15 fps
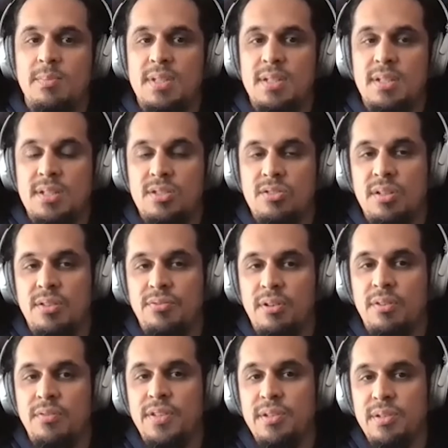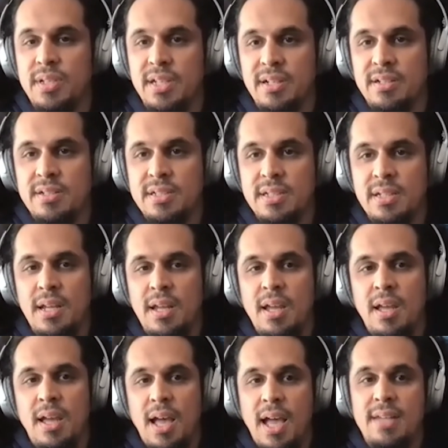industry for a few years.
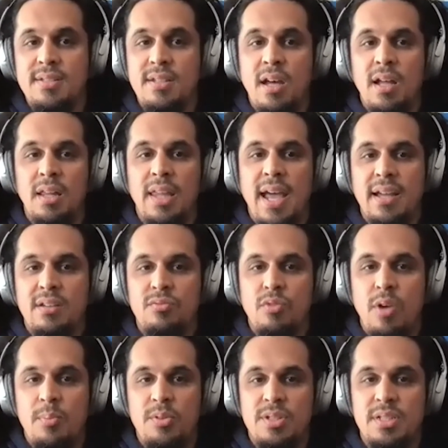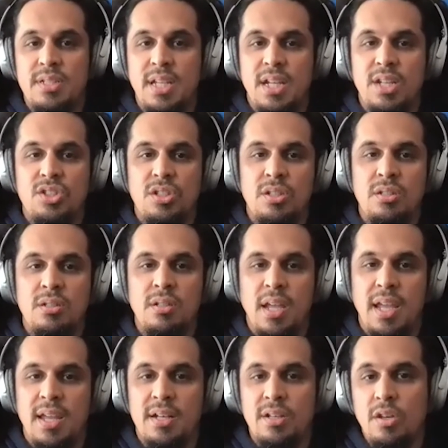I saw a lack of representation
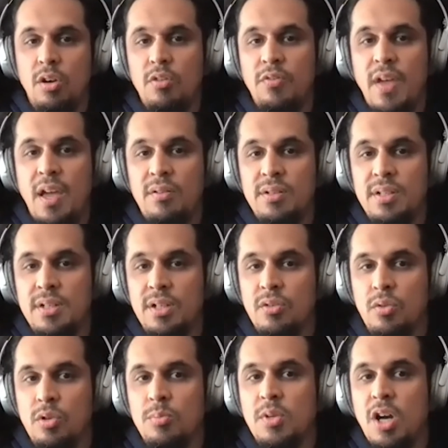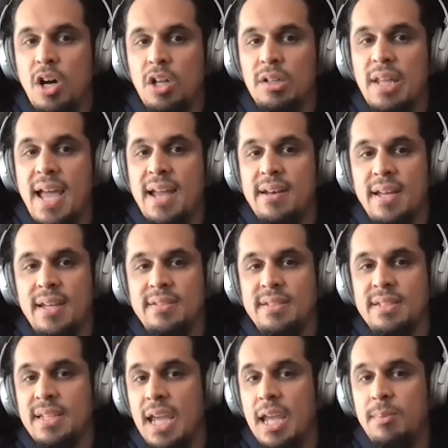and co-founded a group called Latinx
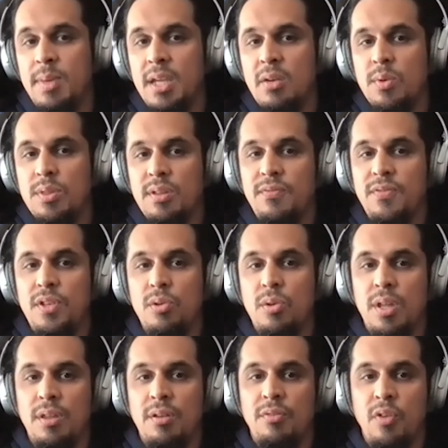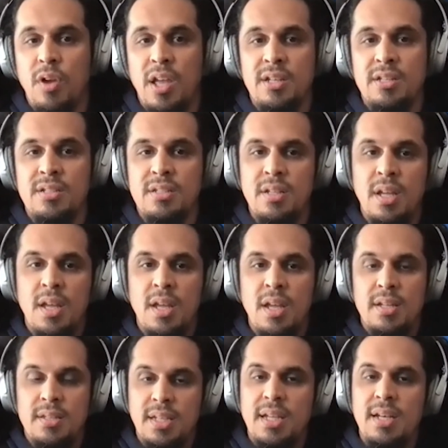in Gaming with a few other friends
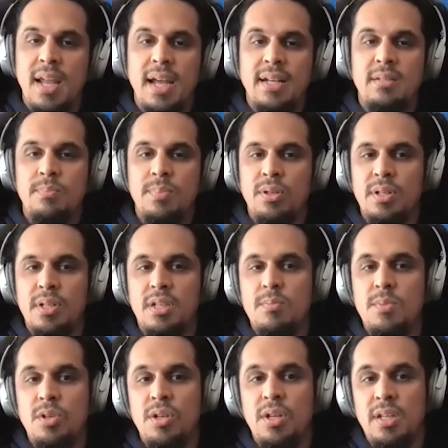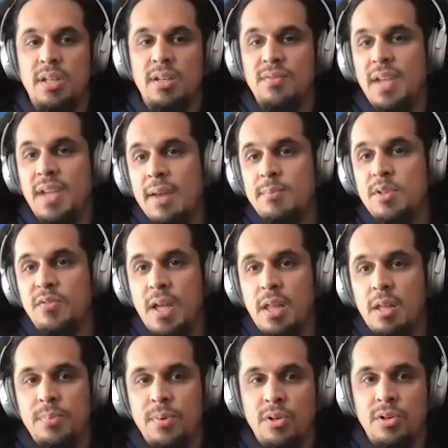to connect and build a community of game
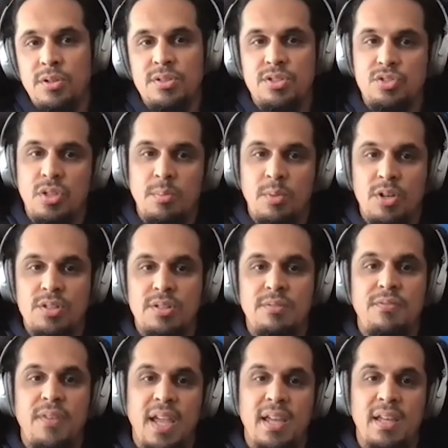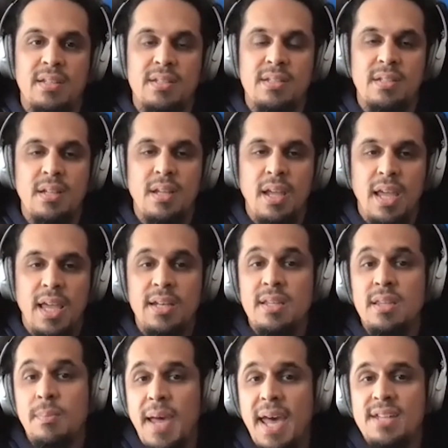developers, streamers, and fans. And in
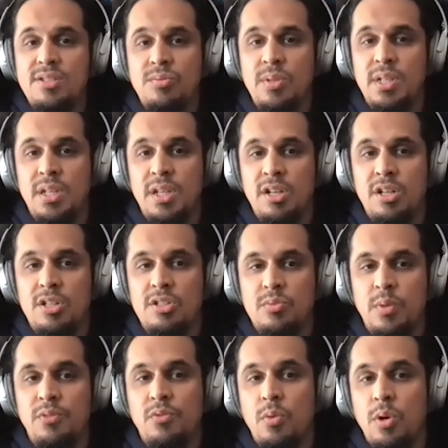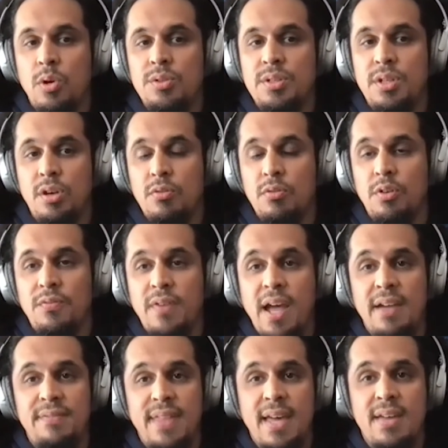the past three years, we've grown to over
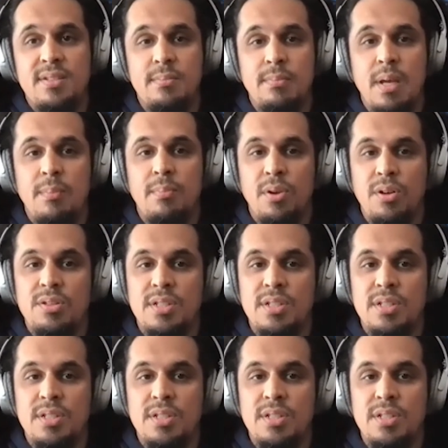five thousand members